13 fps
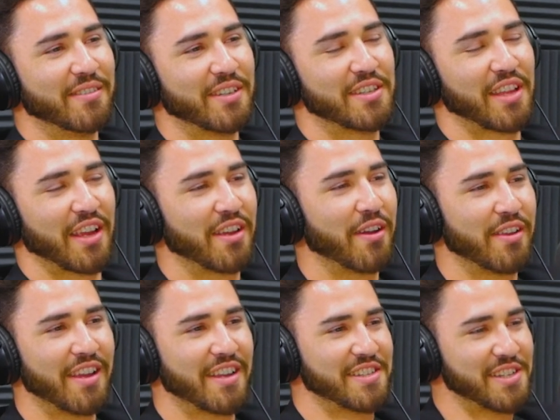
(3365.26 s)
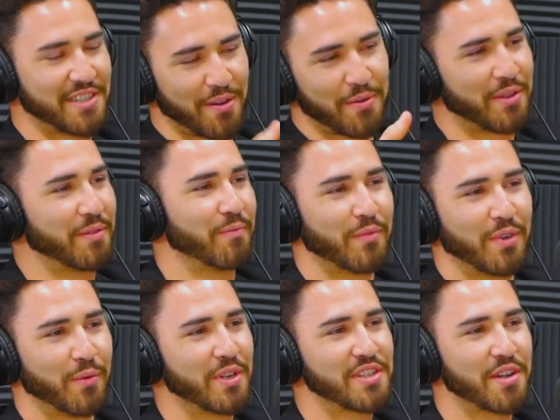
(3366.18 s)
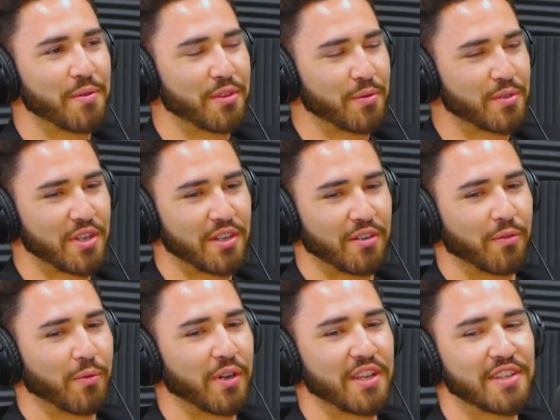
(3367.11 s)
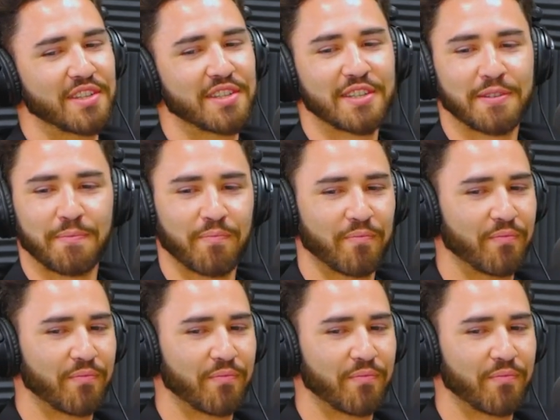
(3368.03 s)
when he's like, yeah, because he's going when he's going through shit or when he's